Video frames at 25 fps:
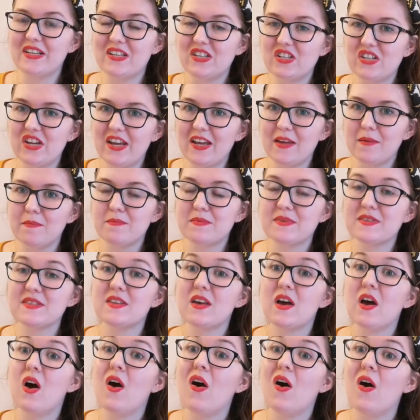chips
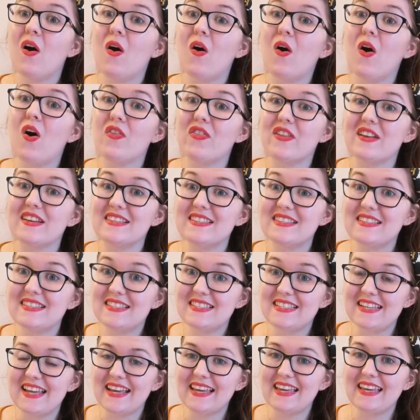or the
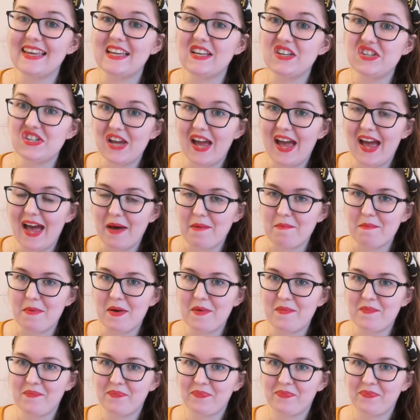sticky jam?